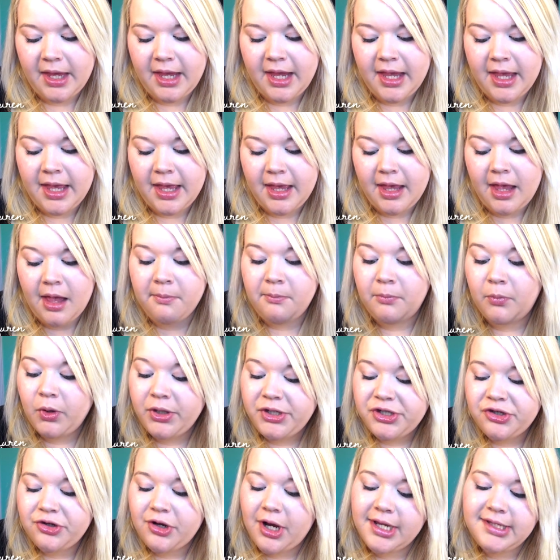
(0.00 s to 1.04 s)

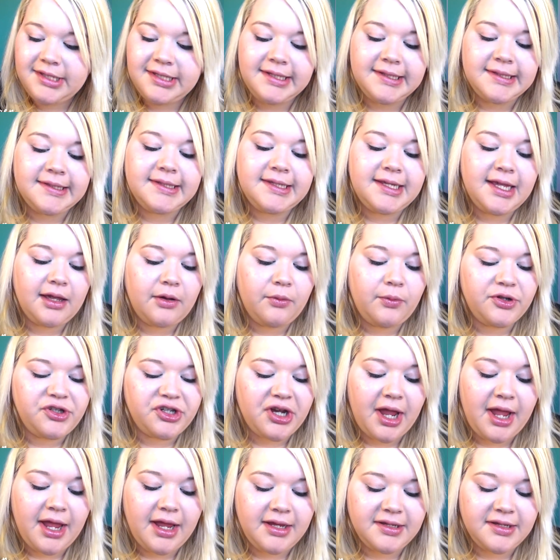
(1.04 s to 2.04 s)
moisturizing stick, which I